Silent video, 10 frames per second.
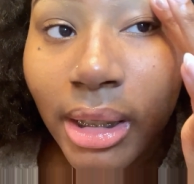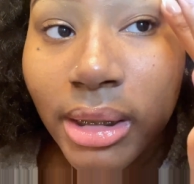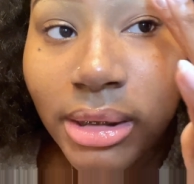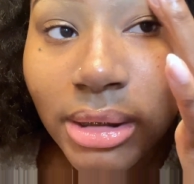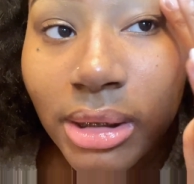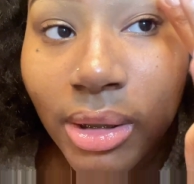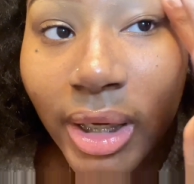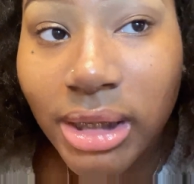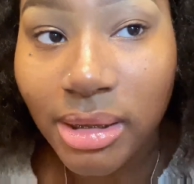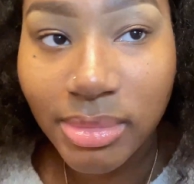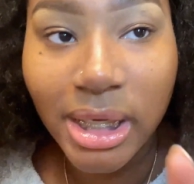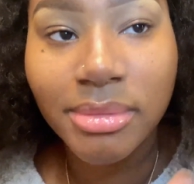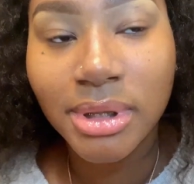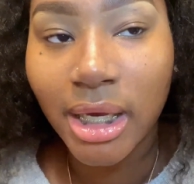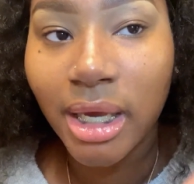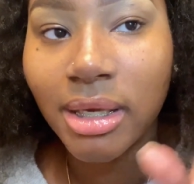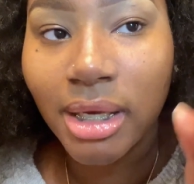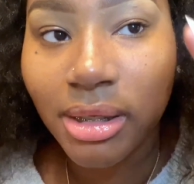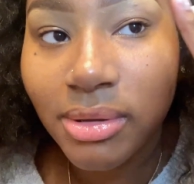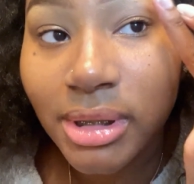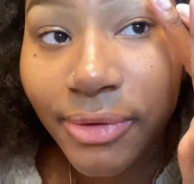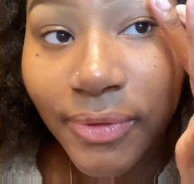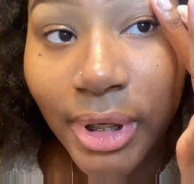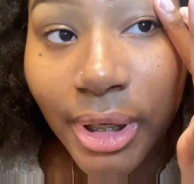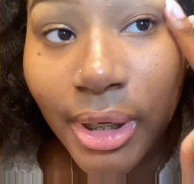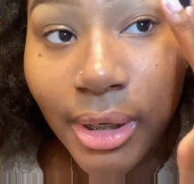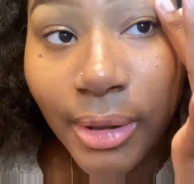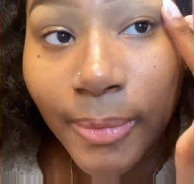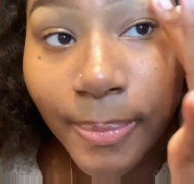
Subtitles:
So, and sometimes, yeah, you can use your finger